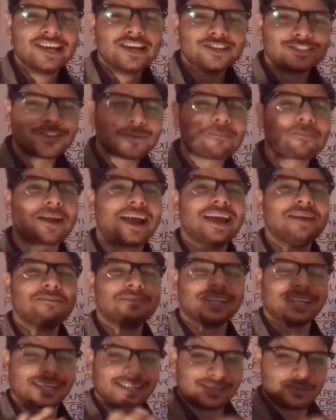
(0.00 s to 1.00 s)
So
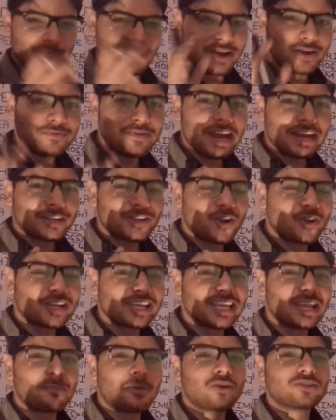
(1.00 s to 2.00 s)
primarily, when we are
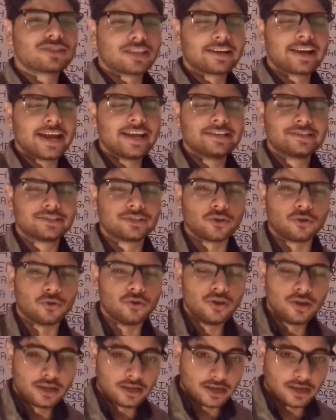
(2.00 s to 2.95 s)
talking about the ratio,